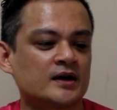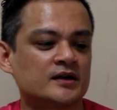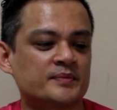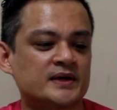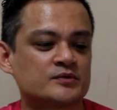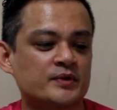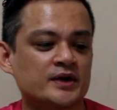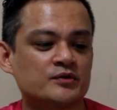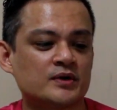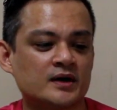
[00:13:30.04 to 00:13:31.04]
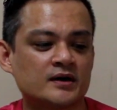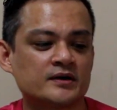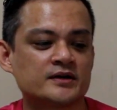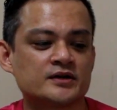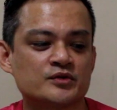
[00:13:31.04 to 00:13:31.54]
Depends where you are
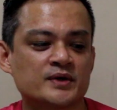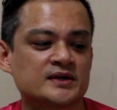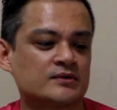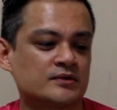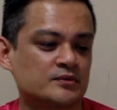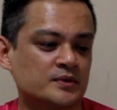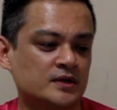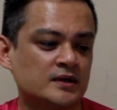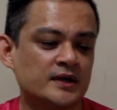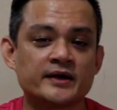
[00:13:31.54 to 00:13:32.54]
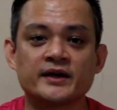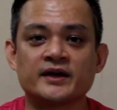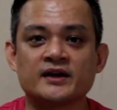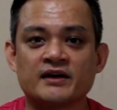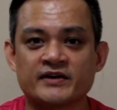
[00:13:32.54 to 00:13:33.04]
in the US or the world.
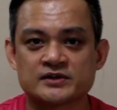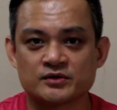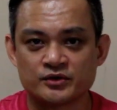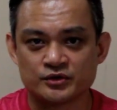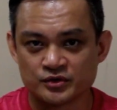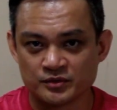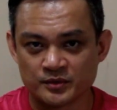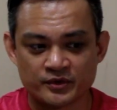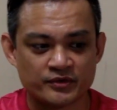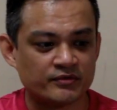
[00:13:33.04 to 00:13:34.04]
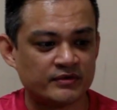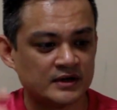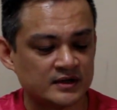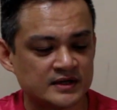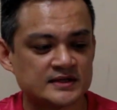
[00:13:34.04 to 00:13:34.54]
And the FX Audio Tube
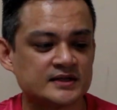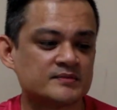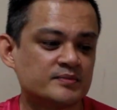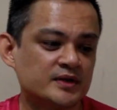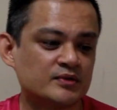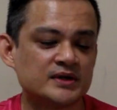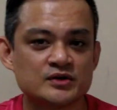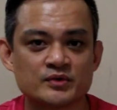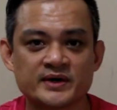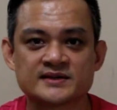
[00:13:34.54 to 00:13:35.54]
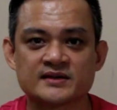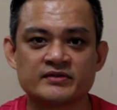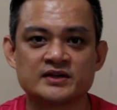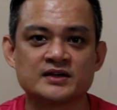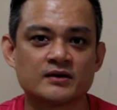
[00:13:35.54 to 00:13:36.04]
03, this is between US
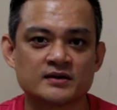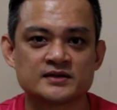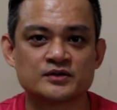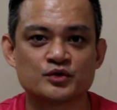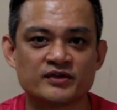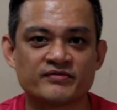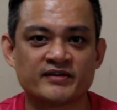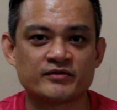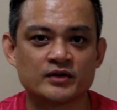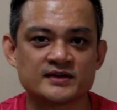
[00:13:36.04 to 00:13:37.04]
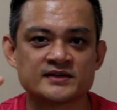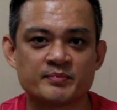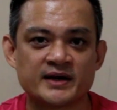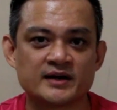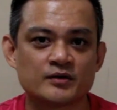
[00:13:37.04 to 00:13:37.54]
$17 to $25,
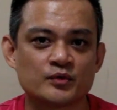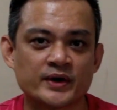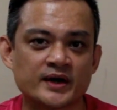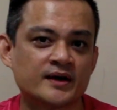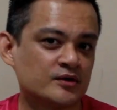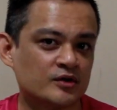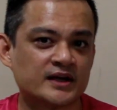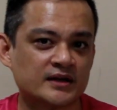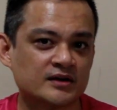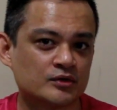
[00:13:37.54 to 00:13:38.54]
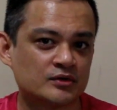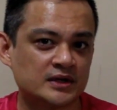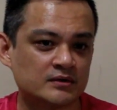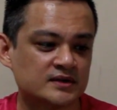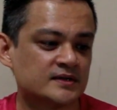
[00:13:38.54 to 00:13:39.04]
depending on where you're getting your
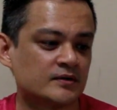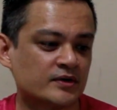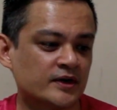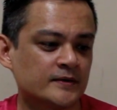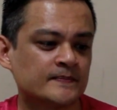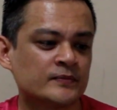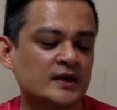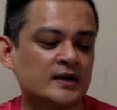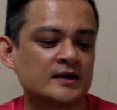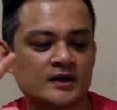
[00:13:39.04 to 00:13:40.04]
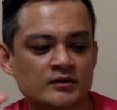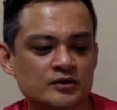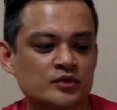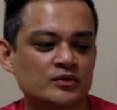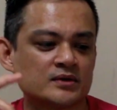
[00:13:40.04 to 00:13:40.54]
deals. Okay, now the
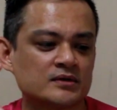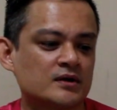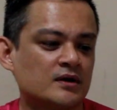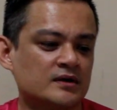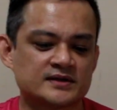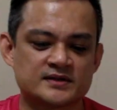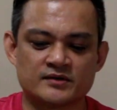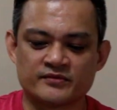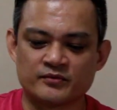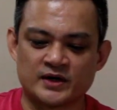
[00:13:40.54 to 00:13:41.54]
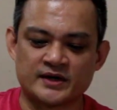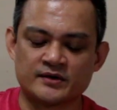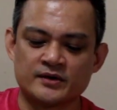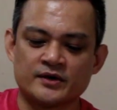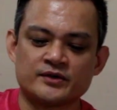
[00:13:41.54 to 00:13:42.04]
total cost of 1,
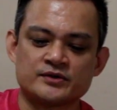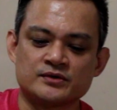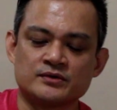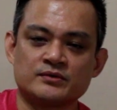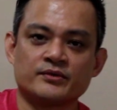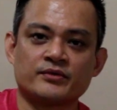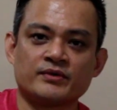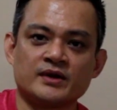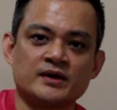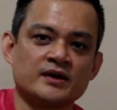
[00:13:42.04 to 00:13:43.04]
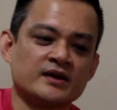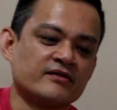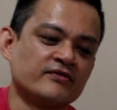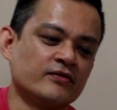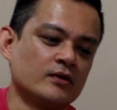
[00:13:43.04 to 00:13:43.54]
2, 3, and
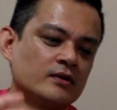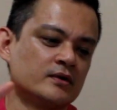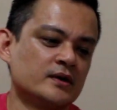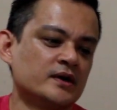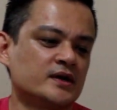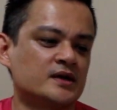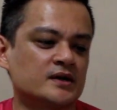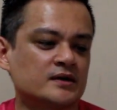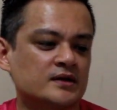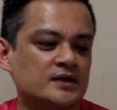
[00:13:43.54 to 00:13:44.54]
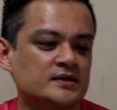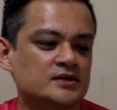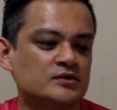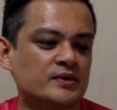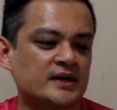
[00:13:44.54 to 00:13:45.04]
4 here is
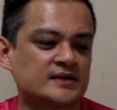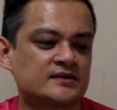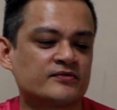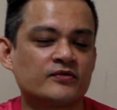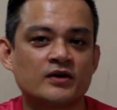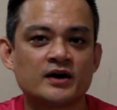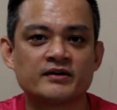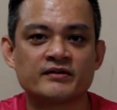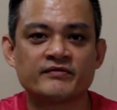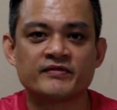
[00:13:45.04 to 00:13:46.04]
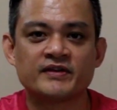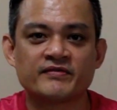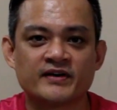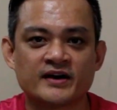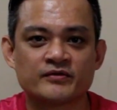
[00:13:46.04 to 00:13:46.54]
US
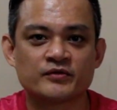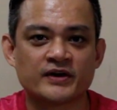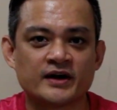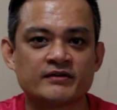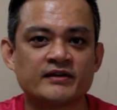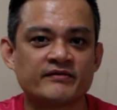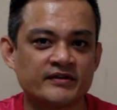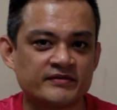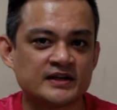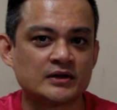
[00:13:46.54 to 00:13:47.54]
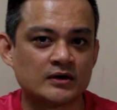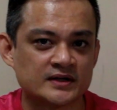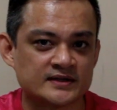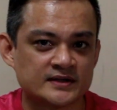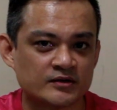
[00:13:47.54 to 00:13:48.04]
$455 to
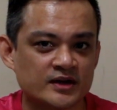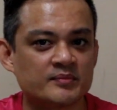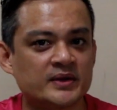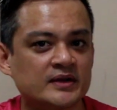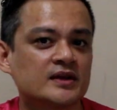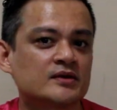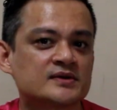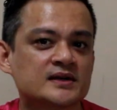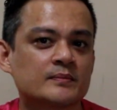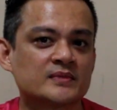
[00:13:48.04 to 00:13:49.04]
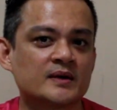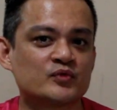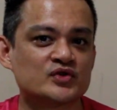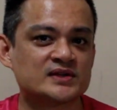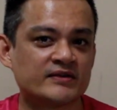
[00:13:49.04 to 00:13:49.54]
$515. Now that may take you some time
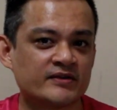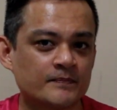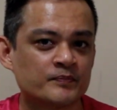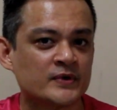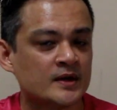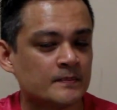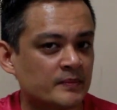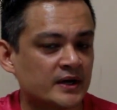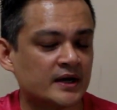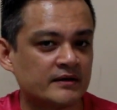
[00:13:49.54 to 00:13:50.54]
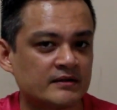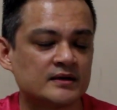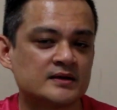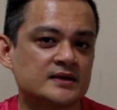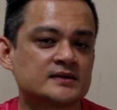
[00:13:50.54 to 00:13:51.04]
to save up, but I
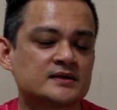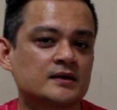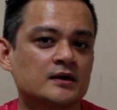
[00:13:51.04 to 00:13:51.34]
think this